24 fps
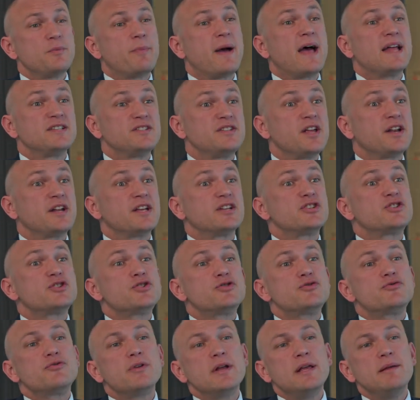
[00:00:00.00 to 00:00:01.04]
Japan's done
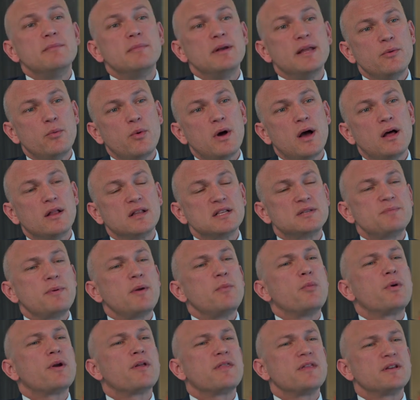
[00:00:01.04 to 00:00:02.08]
extremely well. It's
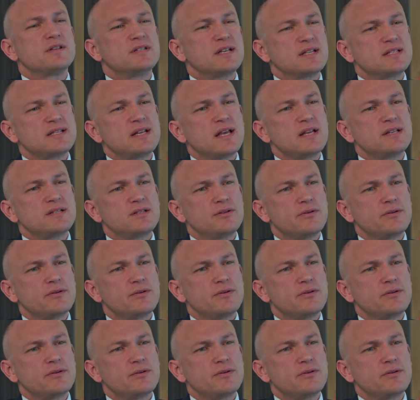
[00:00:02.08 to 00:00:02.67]
been one of the success